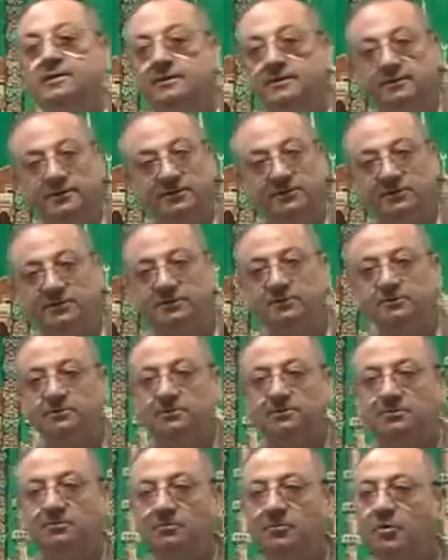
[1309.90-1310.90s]
This is
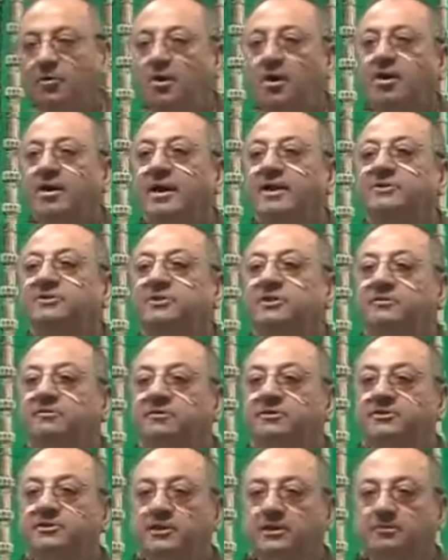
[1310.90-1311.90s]
more or less
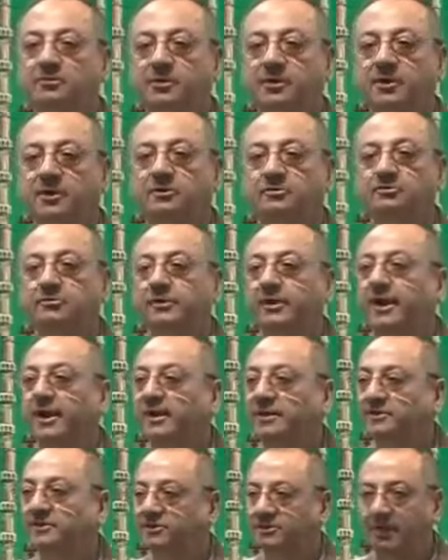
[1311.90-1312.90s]
revision because we
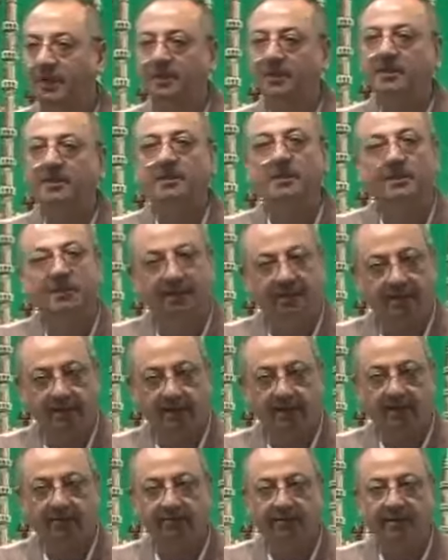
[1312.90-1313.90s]
had studied in
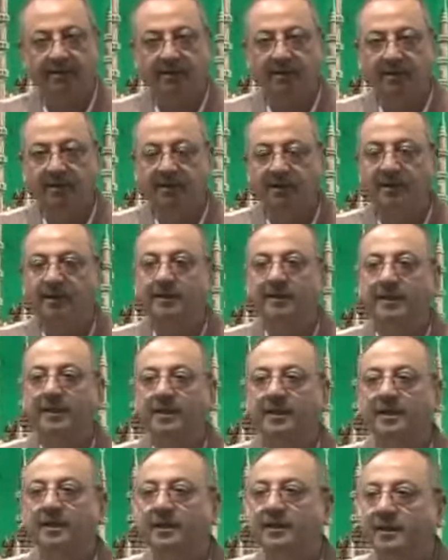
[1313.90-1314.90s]
our
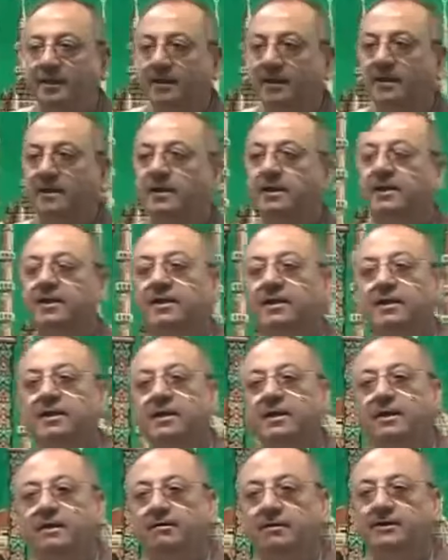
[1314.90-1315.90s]
key
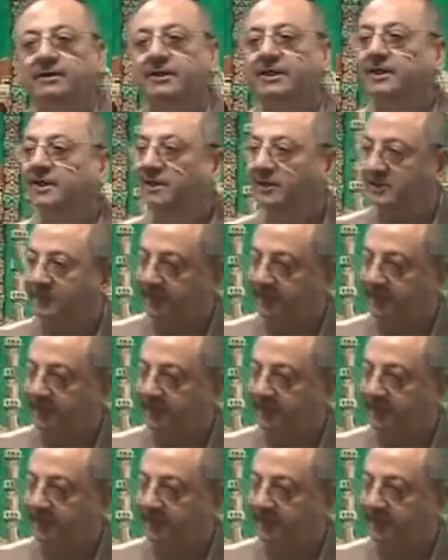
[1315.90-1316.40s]
with English